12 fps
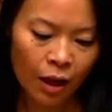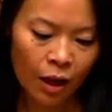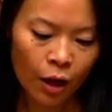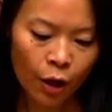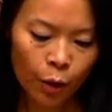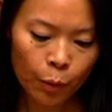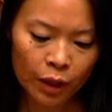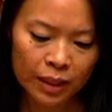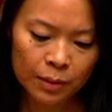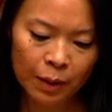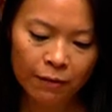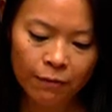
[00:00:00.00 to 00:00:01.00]
Her work
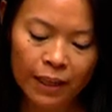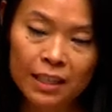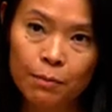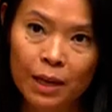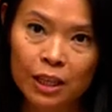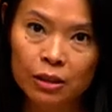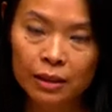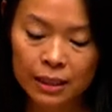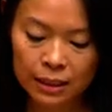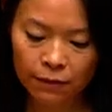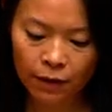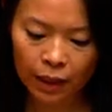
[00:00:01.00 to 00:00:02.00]
has been fundamental in
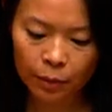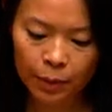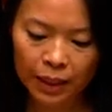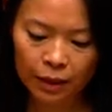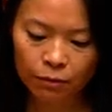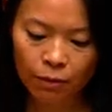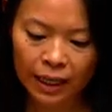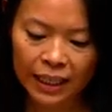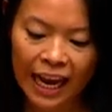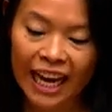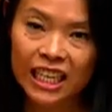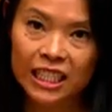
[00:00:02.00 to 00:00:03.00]
developing and
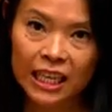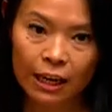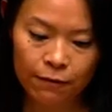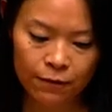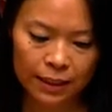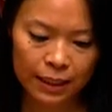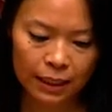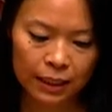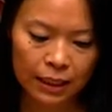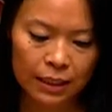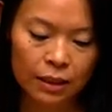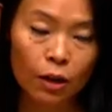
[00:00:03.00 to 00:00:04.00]
running aged care
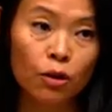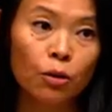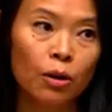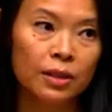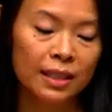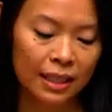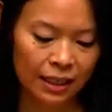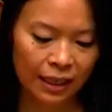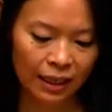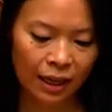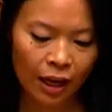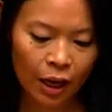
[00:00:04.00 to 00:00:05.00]
facilities across
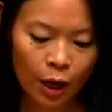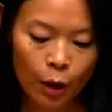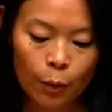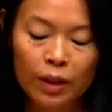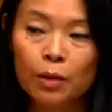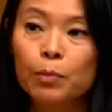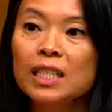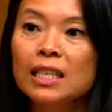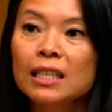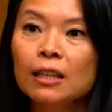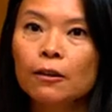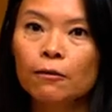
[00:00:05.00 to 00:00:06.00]
Sydney, with a
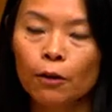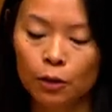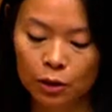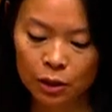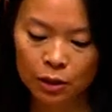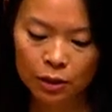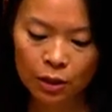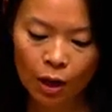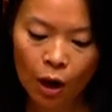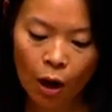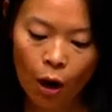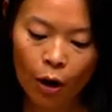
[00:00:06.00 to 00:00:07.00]
particular focus
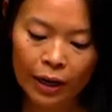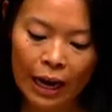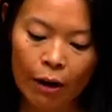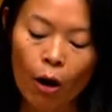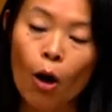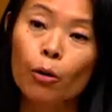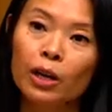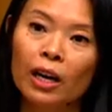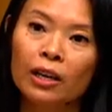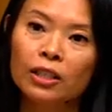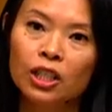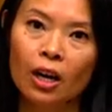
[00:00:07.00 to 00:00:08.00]
on our
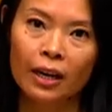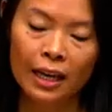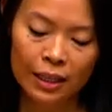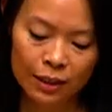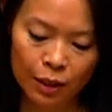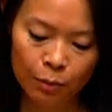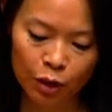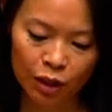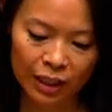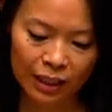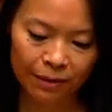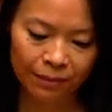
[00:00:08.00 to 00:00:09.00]
older Chinese
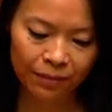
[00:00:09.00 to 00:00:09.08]
community.